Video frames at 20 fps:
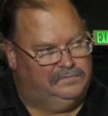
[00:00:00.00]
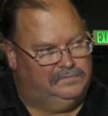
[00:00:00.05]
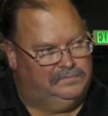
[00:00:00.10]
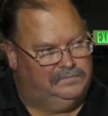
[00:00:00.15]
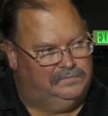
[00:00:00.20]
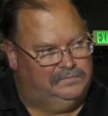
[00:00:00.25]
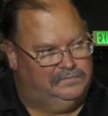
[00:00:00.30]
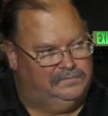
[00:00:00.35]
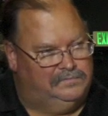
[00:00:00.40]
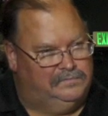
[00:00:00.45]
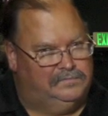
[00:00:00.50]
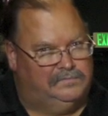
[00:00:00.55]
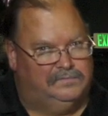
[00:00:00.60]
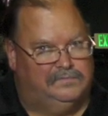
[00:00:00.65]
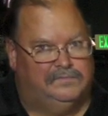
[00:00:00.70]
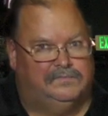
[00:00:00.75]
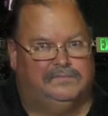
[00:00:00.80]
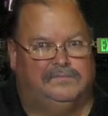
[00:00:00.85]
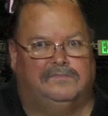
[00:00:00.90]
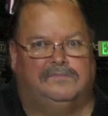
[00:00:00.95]

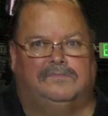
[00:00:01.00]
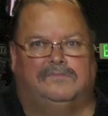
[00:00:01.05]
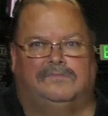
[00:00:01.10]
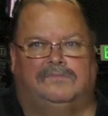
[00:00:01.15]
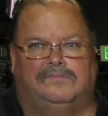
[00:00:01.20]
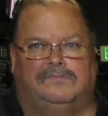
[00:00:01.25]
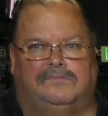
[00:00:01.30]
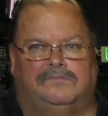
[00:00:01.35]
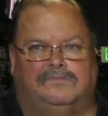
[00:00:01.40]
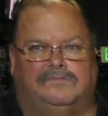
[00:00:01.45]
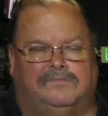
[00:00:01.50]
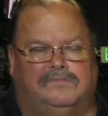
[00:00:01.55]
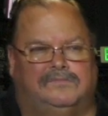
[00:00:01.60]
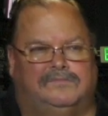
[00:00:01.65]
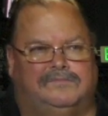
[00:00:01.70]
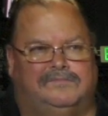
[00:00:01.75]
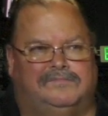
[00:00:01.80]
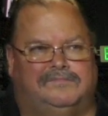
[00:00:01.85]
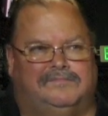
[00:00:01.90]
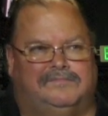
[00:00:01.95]

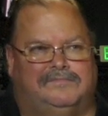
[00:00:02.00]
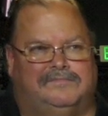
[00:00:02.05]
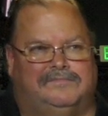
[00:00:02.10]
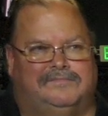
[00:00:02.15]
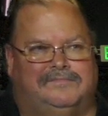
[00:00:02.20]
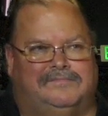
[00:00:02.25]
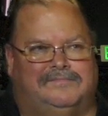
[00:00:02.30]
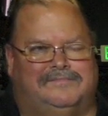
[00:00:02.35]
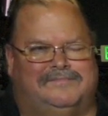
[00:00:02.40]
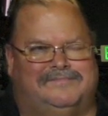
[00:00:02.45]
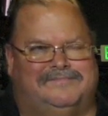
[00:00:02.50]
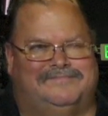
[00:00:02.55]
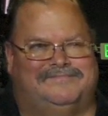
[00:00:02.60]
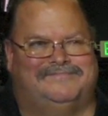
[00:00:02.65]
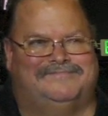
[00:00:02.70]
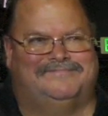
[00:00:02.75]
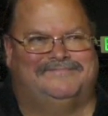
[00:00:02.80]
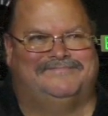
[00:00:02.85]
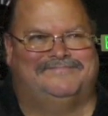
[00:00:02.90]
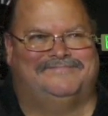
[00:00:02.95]

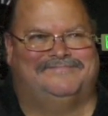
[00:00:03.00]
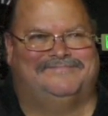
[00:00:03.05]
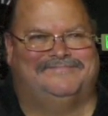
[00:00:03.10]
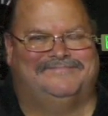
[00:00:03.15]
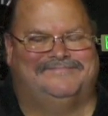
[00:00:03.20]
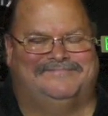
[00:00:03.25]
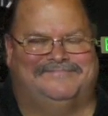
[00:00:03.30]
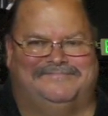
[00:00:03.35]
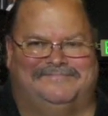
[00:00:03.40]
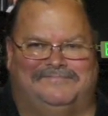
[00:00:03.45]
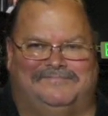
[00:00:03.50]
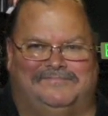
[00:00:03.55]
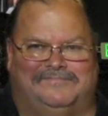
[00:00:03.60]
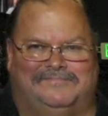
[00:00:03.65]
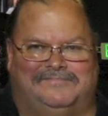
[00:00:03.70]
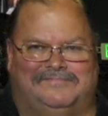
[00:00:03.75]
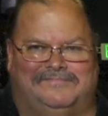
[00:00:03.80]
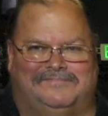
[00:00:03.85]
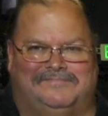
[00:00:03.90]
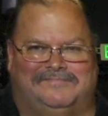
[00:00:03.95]

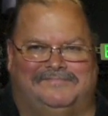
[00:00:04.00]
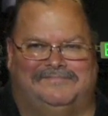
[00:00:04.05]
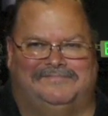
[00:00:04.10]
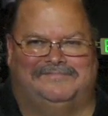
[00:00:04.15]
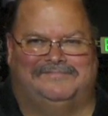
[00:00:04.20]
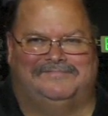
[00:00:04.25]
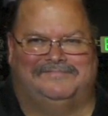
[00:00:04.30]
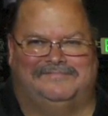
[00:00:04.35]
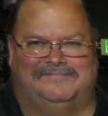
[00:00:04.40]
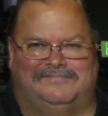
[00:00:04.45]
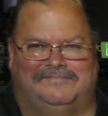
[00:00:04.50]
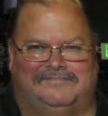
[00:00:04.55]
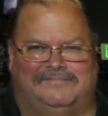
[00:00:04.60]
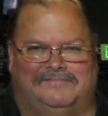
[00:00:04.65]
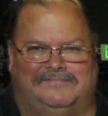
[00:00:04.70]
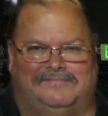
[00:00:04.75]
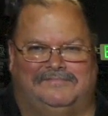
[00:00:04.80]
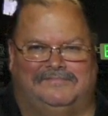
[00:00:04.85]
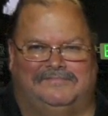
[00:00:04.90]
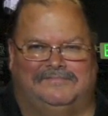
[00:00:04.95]

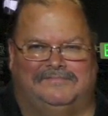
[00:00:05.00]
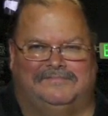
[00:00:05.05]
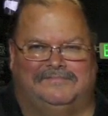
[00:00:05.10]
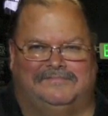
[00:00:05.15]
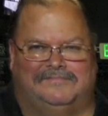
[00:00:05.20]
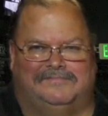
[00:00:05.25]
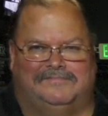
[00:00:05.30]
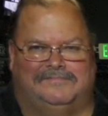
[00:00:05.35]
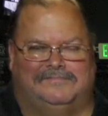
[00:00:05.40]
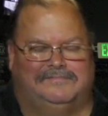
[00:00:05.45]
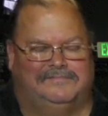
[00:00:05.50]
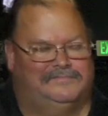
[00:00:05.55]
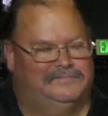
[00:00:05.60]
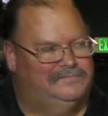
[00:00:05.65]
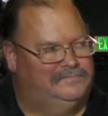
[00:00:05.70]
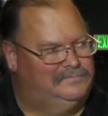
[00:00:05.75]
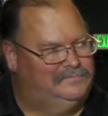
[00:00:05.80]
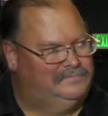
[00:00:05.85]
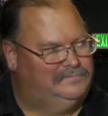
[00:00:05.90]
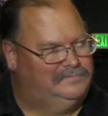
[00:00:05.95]

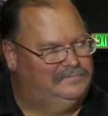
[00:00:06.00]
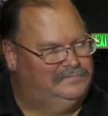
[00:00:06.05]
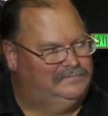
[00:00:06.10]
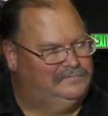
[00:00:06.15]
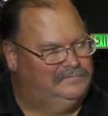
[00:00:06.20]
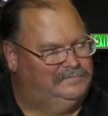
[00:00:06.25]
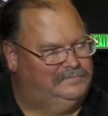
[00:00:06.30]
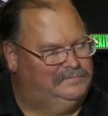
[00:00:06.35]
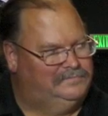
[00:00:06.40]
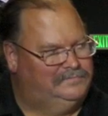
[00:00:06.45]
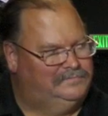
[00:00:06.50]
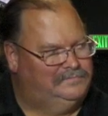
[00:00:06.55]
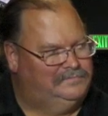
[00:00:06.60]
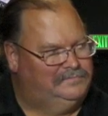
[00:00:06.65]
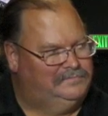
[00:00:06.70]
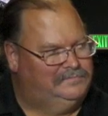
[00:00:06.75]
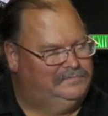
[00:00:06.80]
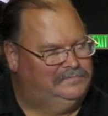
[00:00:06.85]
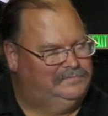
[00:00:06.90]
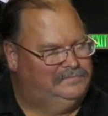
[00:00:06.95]

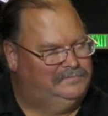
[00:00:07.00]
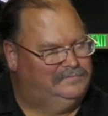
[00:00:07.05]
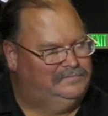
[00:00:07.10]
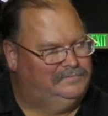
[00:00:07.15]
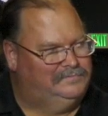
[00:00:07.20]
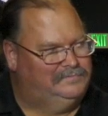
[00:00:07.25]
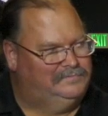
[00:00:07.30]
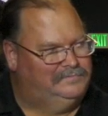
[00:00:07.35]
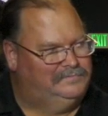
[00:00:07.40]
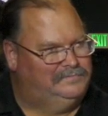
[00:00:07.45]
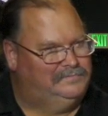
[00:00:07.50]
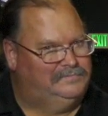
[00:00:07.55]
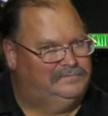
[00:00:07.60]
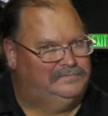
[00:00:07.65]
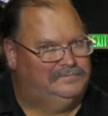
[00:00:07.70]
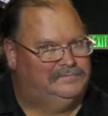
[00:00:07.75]
(not speaking)